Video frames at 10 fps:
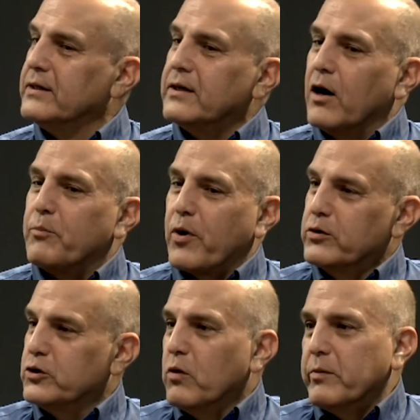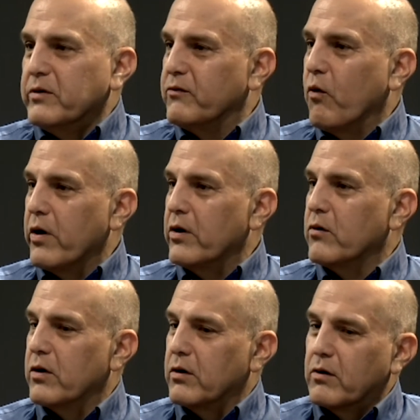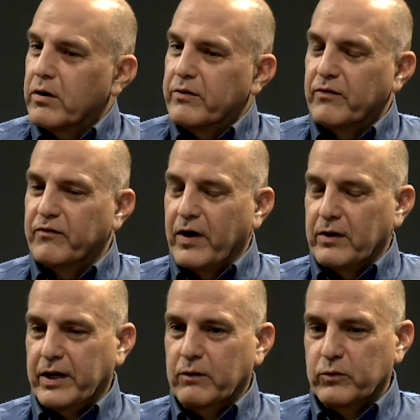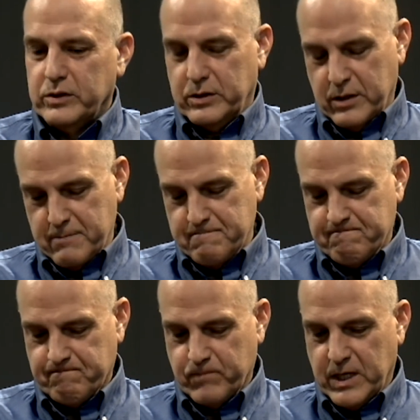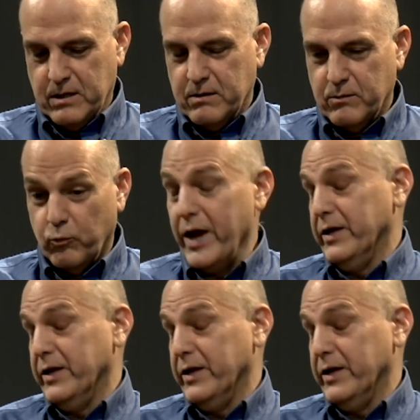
approach a woman for it or, or felt like it was um, right